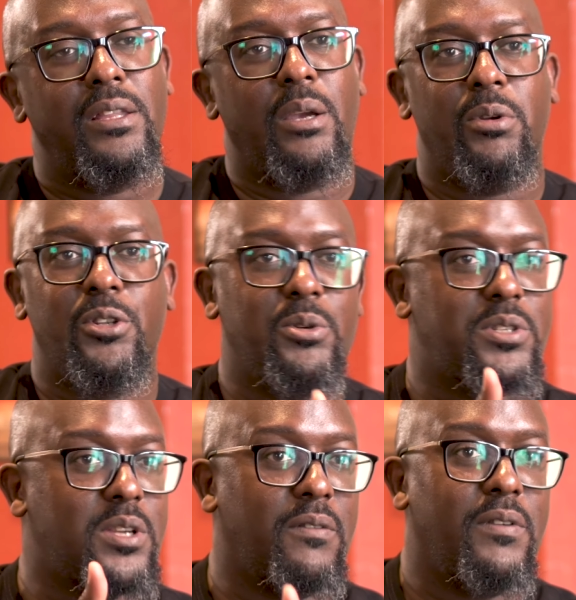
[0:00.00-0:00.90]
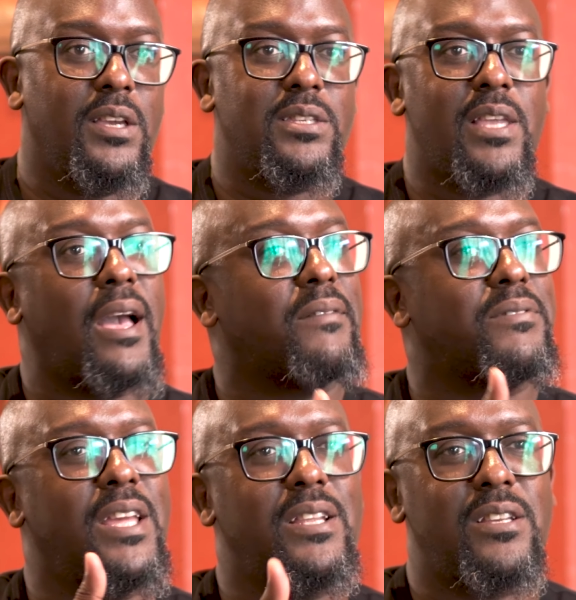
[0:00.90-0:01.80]
They will do surveys, they
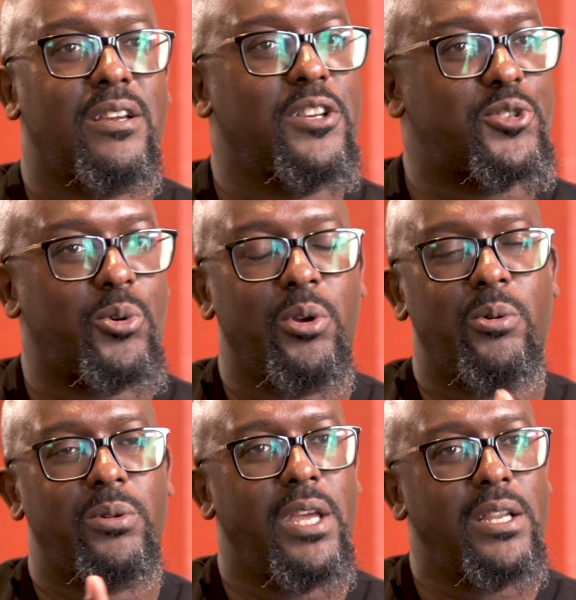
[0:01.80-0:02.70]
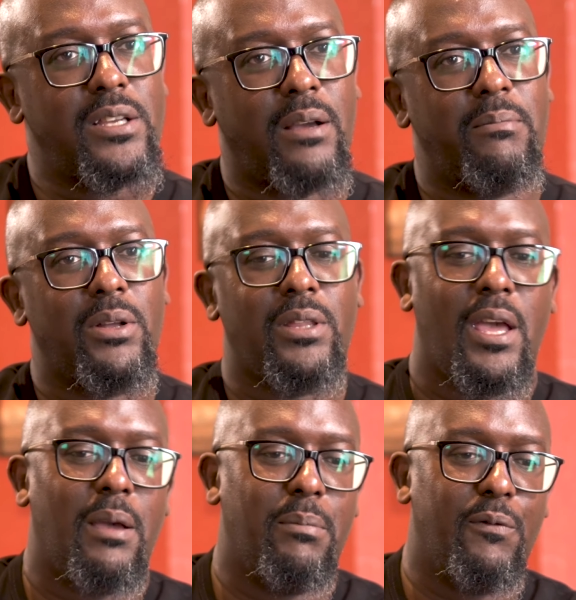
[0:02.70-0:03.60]
have data, historical data about
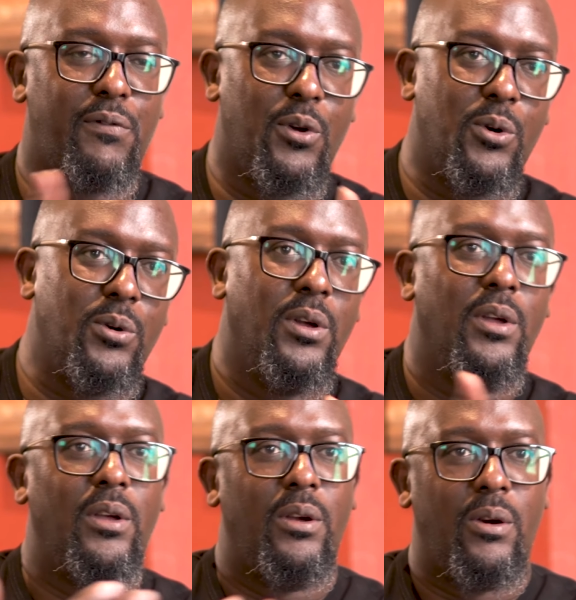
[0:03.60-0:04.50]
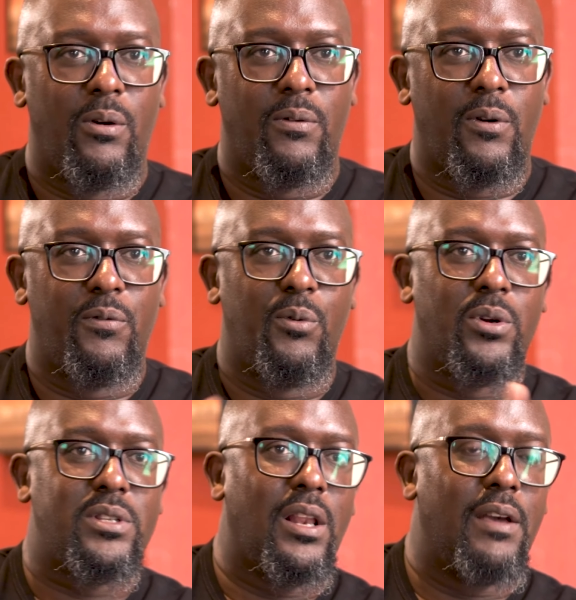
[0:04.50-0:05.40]
the ebb and flow of
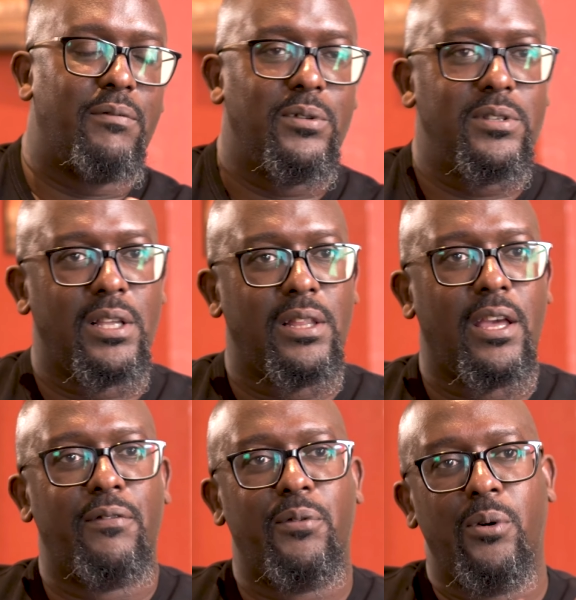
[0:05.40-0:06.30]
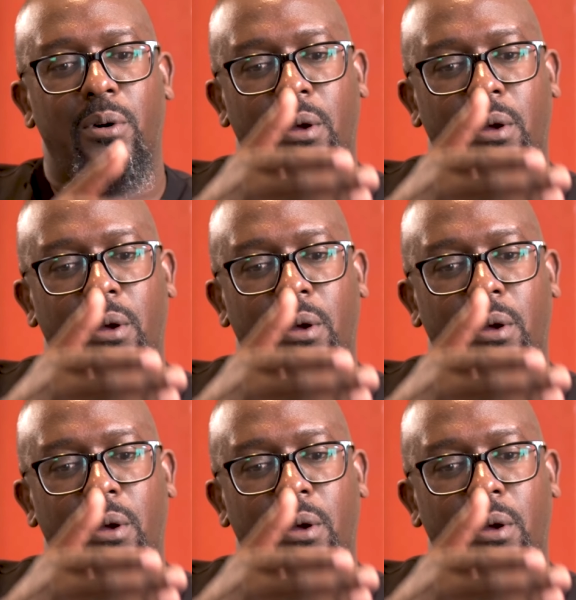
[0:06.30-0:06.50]
water levels, and therefore